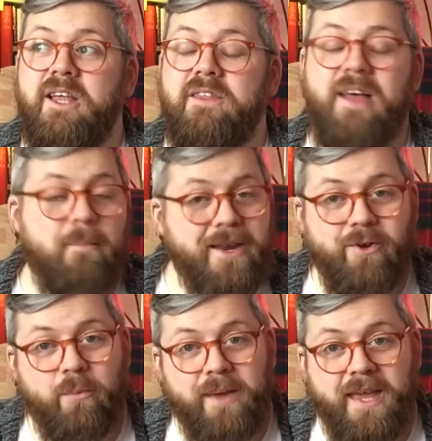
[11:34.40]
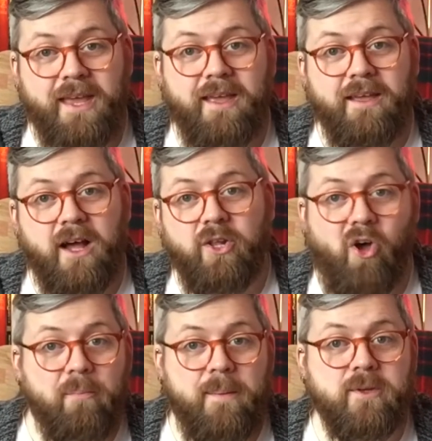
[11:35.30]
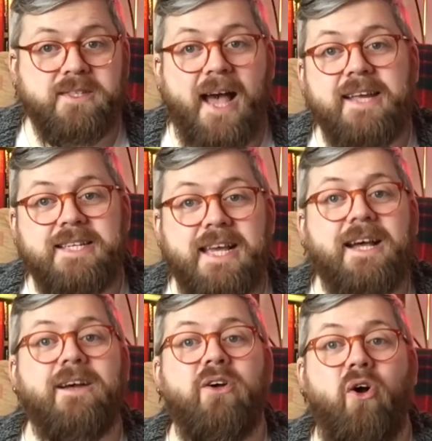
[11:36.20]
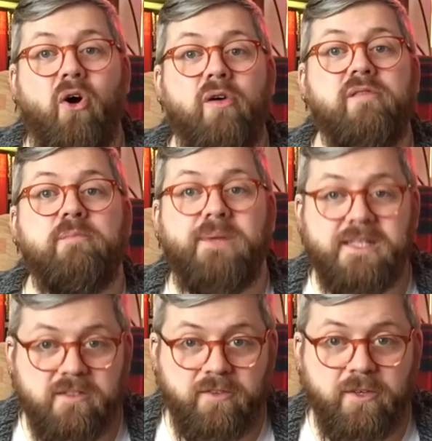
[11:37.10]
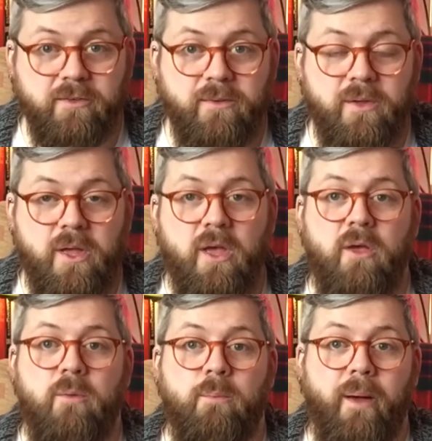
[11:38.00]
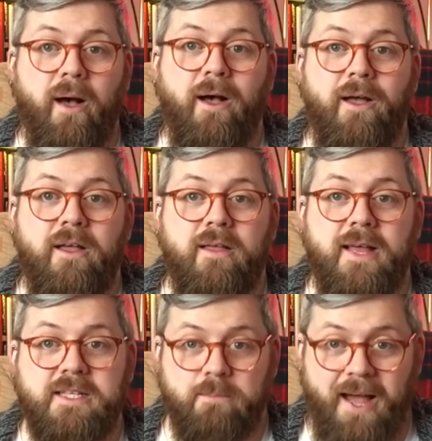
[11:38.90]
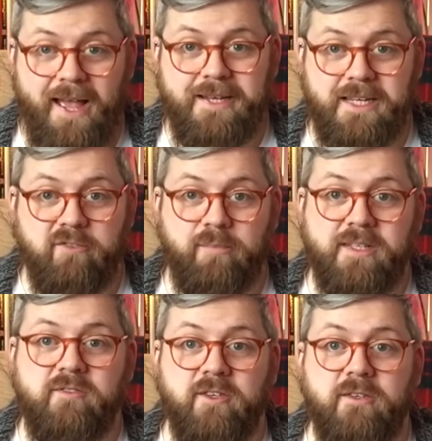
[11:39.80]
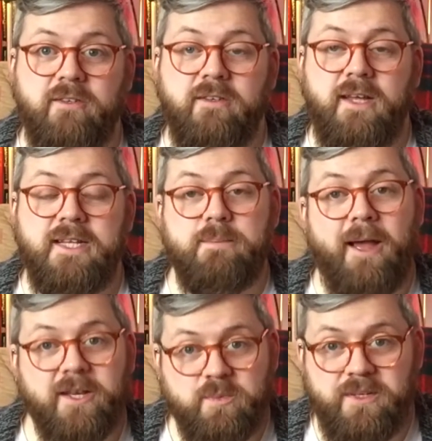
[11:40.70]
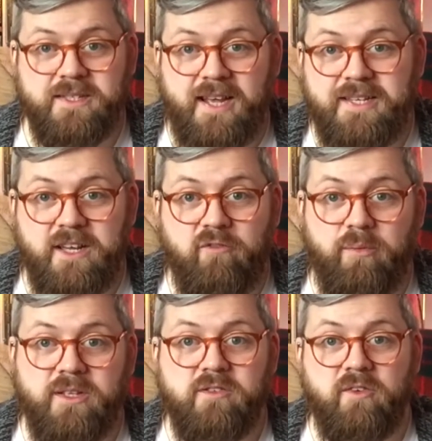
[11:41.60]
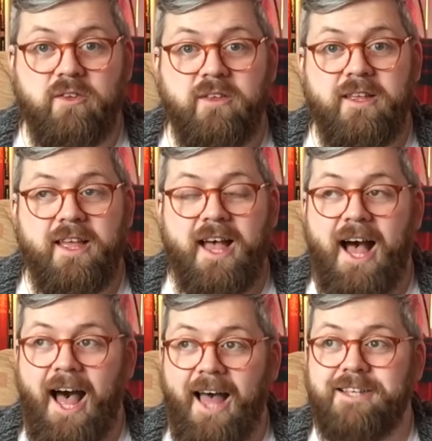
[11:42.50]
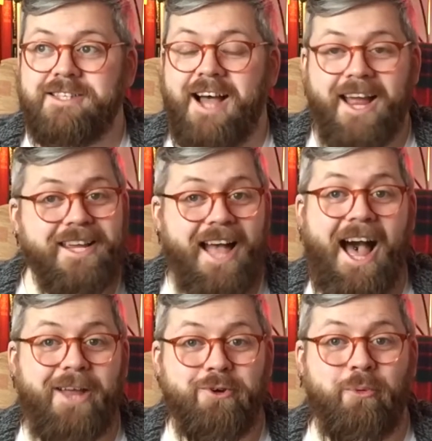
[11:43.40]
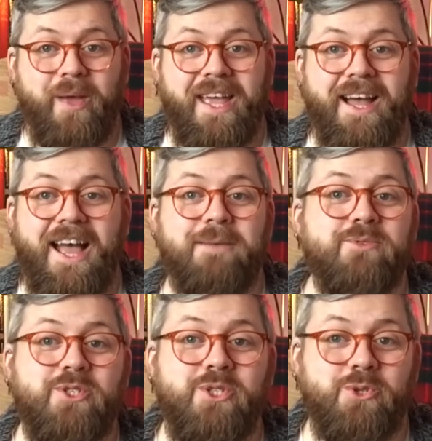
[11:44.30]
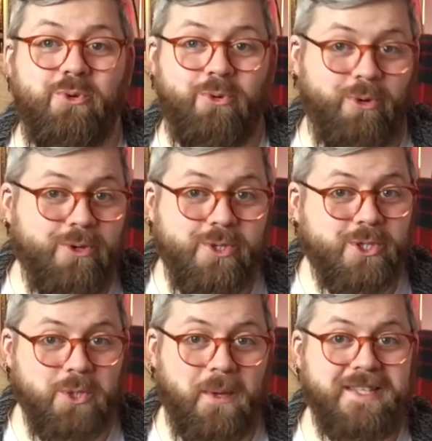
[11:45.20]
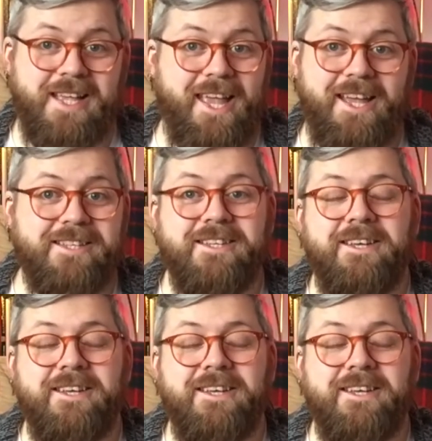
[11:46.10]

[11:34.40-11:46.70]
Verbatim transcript: that might not be a lot of people's idea of blissful, but it's my idea of blissful. It's my husband's idea of blissful. And I cannot wait. I am so, so excited.